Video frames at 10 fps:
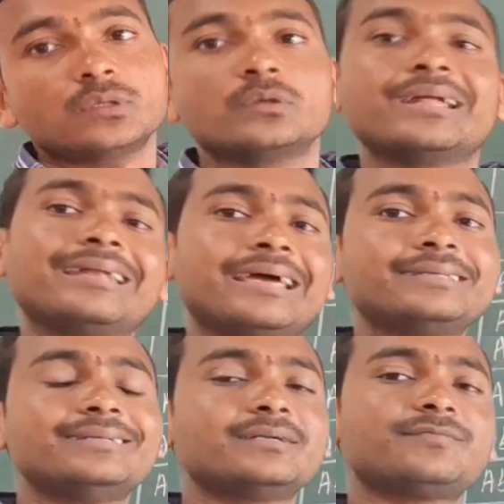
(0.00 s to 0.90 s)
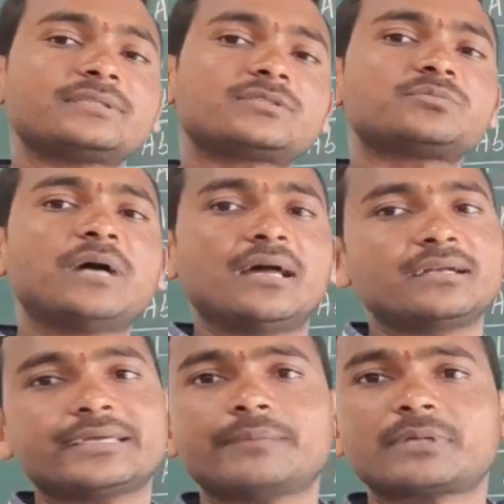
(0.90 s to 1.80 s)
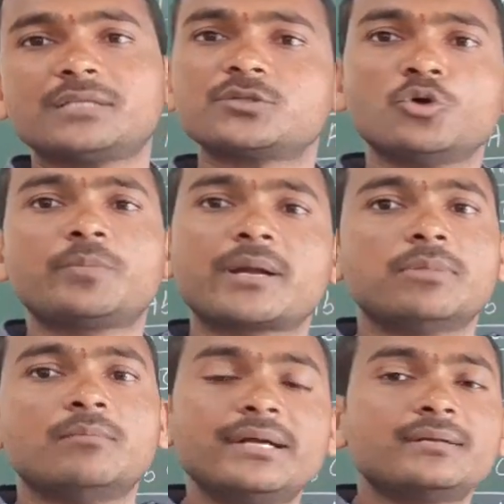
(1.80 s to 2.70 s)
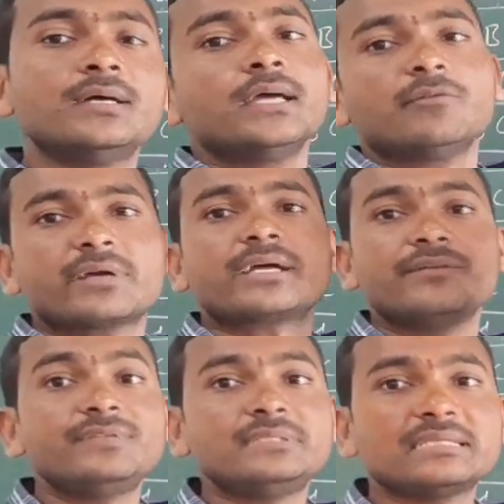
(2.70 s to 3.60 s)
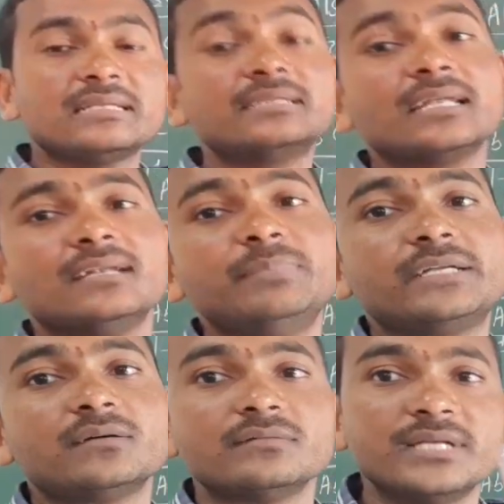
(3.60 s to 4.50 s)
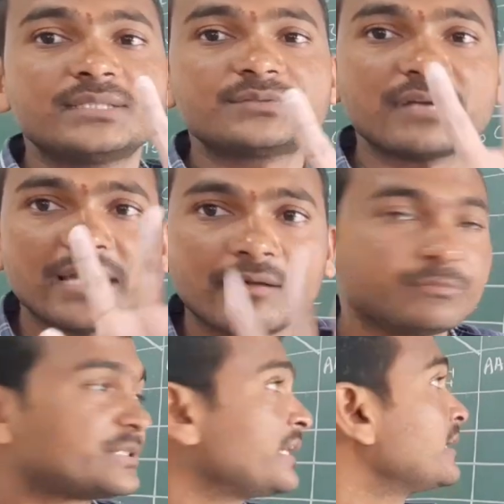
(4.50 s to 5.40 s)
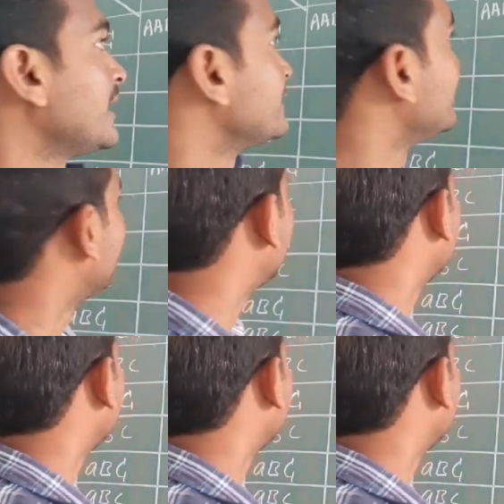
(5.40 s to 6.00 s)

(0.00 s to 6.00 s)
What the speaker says: Now like that, first small and capital also no problem, but we are confusing little bit. That's why I am saying like that.